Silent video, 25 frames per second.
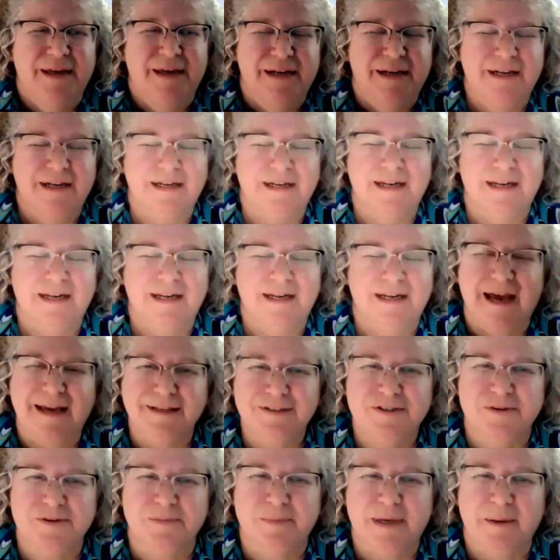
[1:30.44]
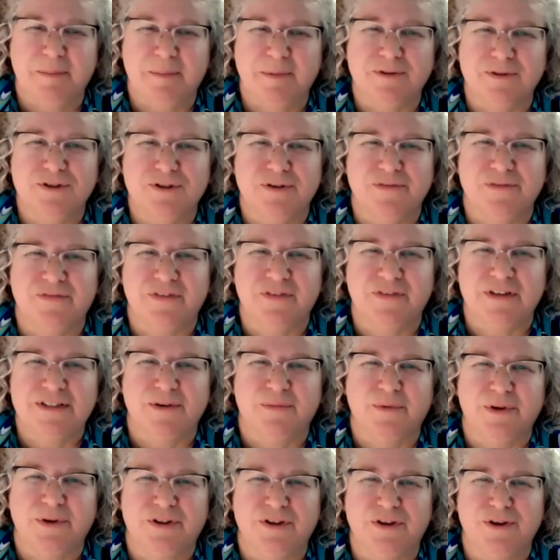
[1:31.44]
nice to be able to visit
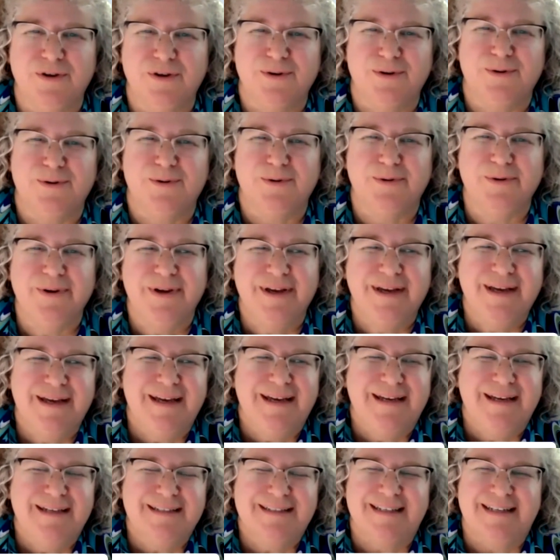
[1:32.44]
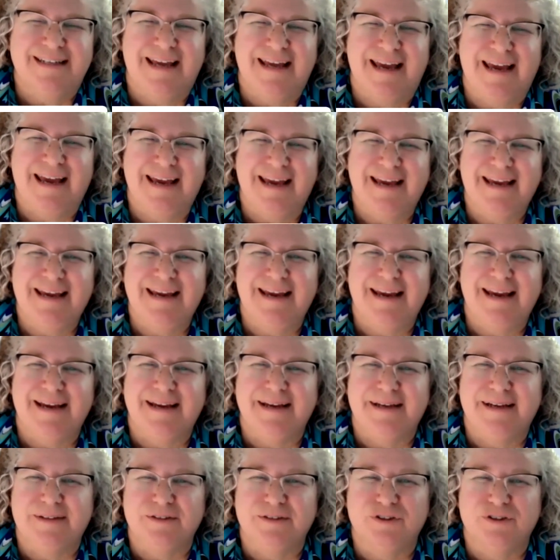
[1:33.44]
with you today
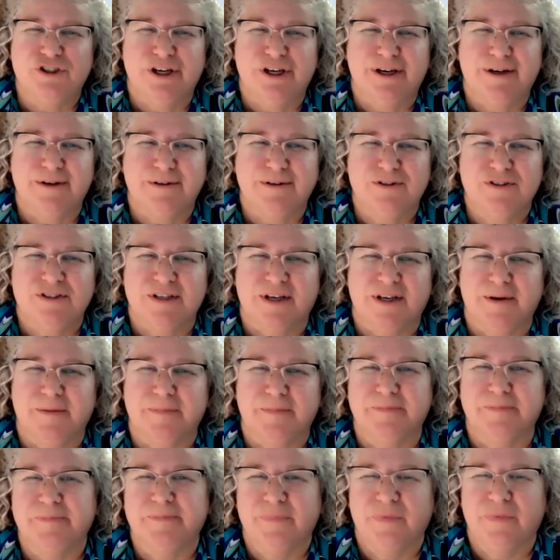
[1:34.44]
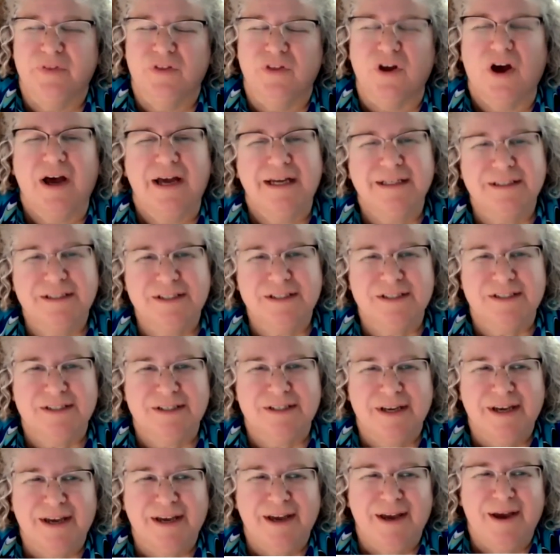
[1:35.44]
and share some thoughts
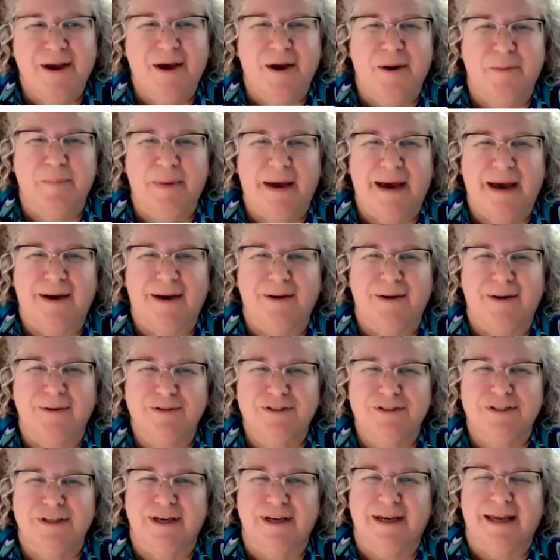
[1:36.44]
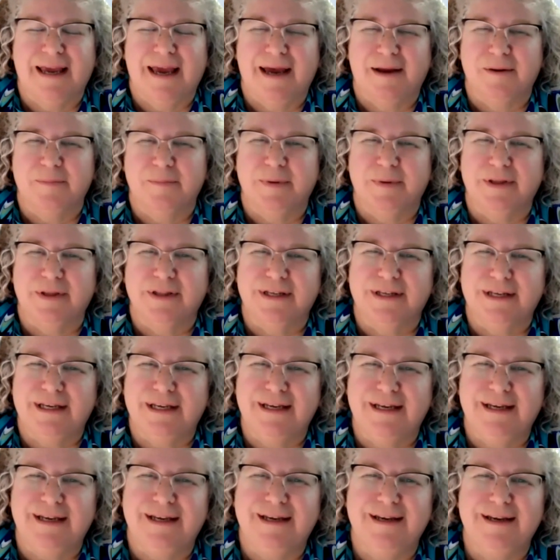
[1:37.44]
about
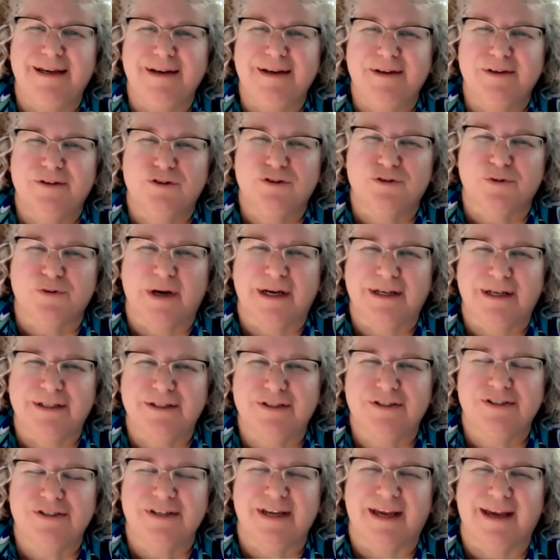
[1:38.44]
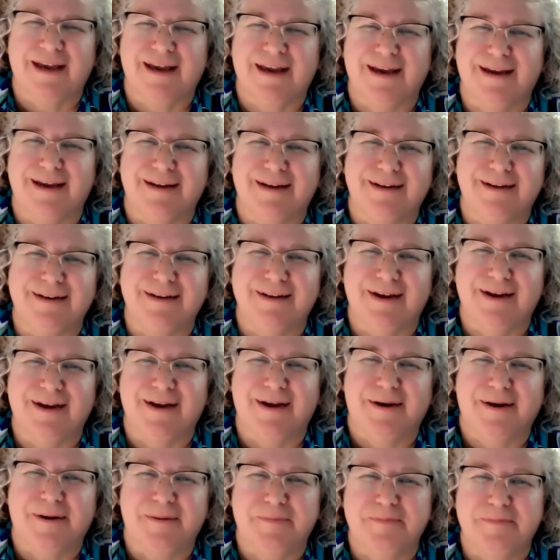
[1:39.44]
accountability, trust, and
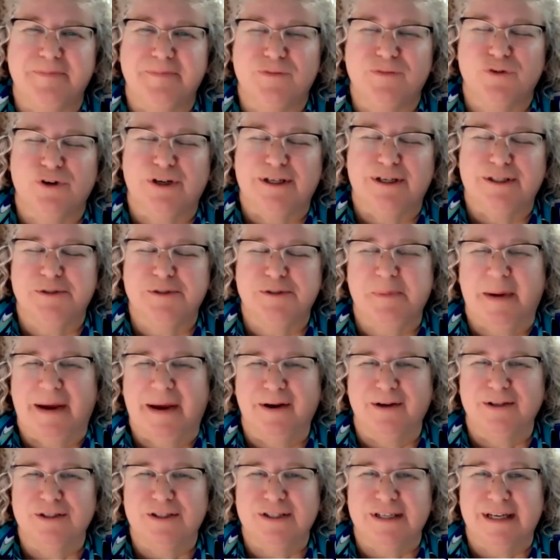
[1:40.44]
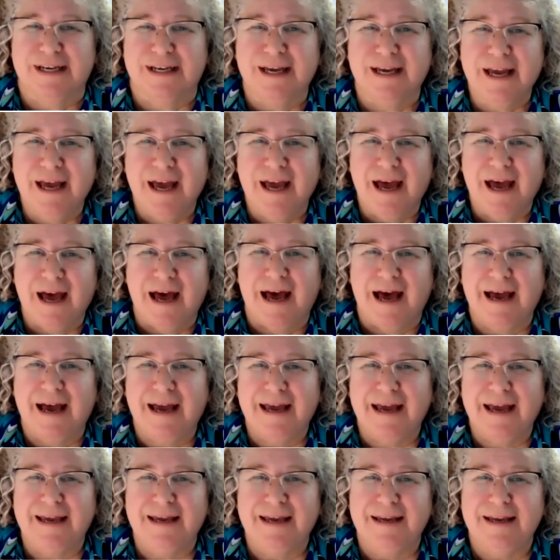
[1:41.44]
transparency.
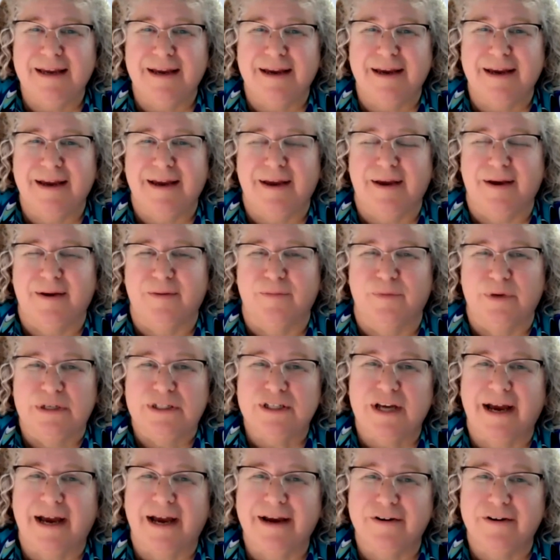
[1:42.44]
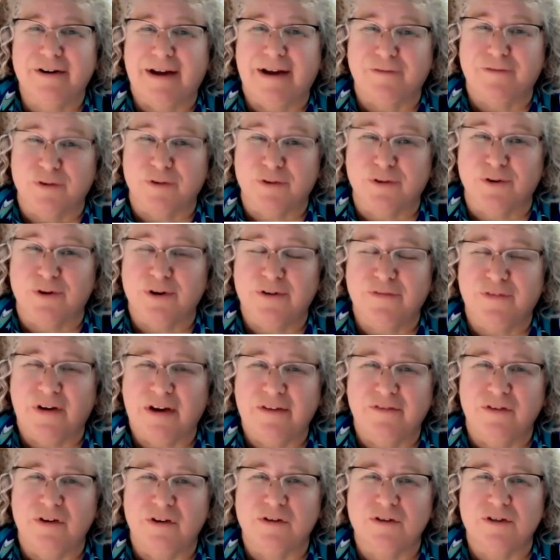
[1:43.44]
I retired after
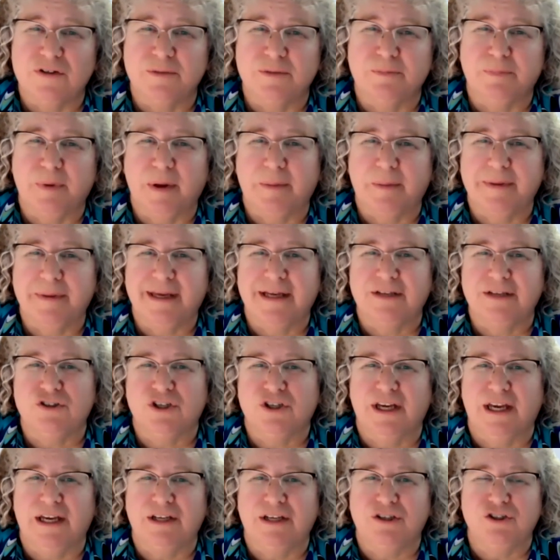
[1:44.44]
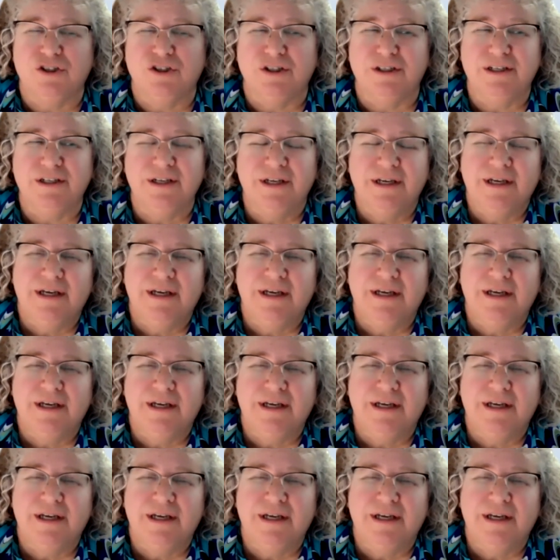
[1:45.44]
35 years in public education,